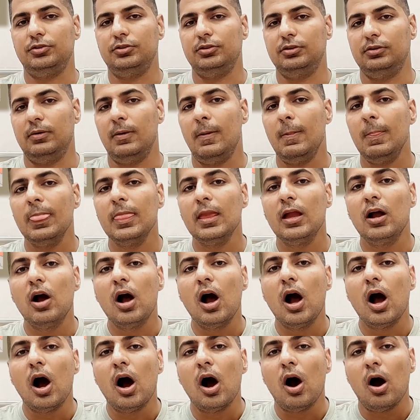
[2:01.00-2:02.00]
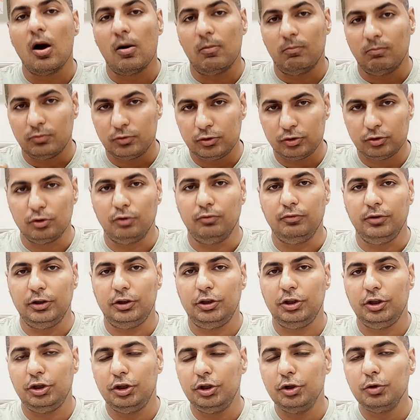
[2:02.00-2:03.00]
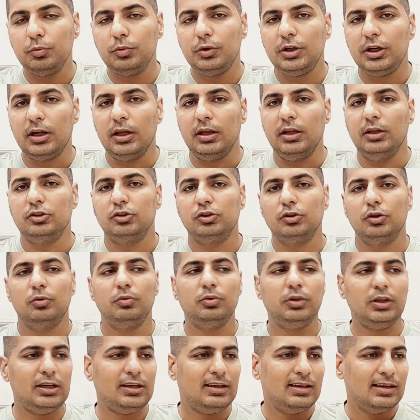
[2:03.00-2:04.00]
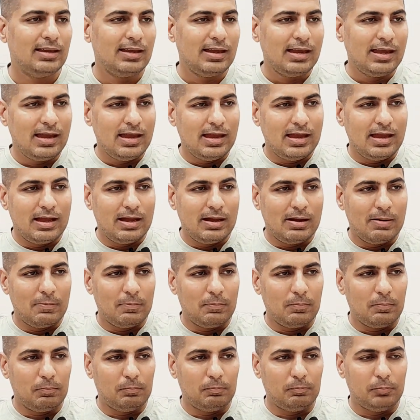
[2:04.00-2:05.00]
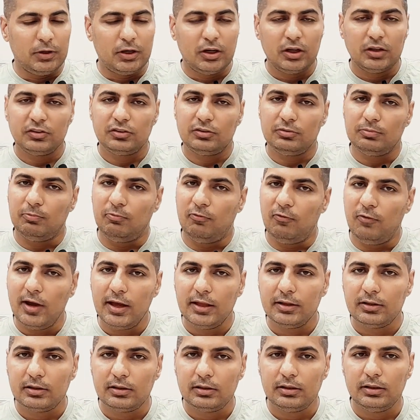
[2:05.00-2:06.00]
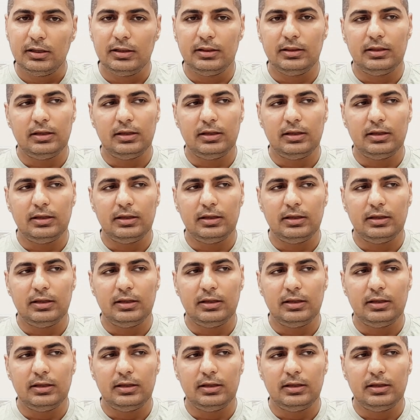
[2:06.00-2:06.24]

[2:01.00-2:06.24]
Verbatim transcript: Russian Soviet Union. So because the weather